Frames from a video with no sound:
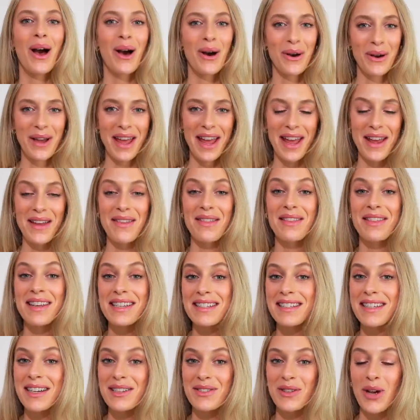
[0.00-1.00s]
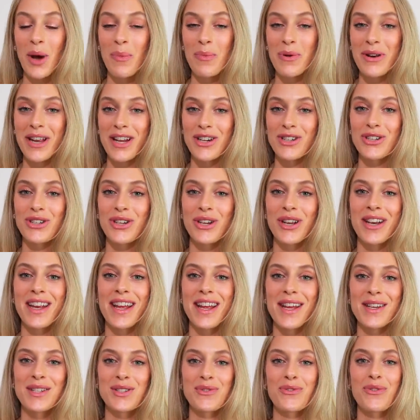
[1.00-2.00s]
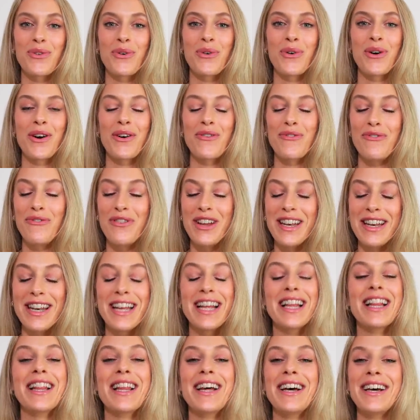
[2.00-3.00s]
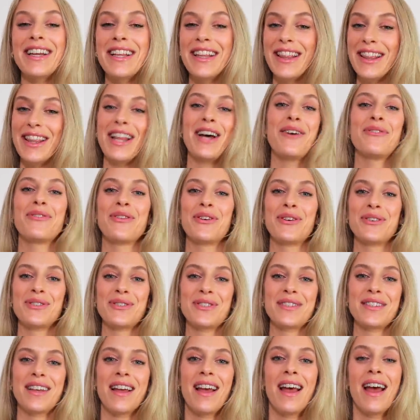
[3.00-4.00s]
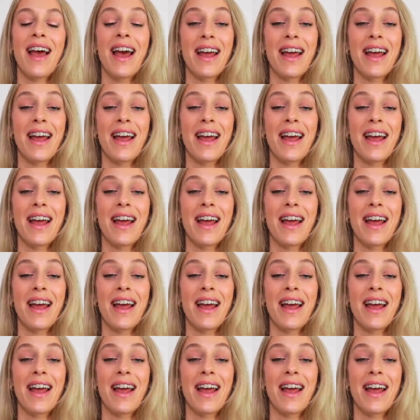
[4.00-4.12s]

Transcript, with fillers: Okay, this next combination is for vanilla lovers,